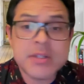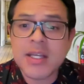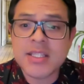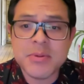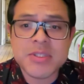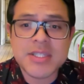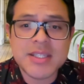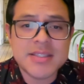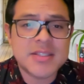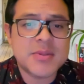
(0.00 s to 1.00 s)

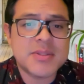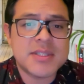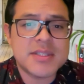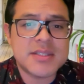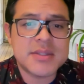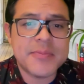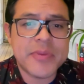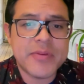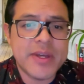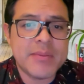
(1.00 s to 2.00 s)
expertise to assist
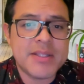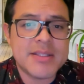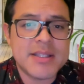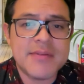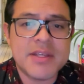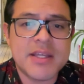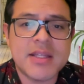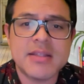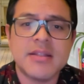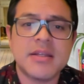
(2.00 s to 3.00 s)
families in
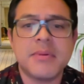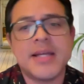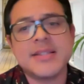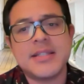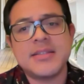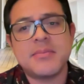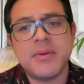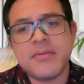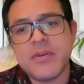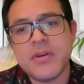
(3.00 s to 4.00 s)
navigating the complexities and
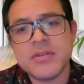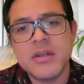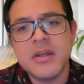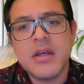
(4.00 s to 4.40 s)
pitfalls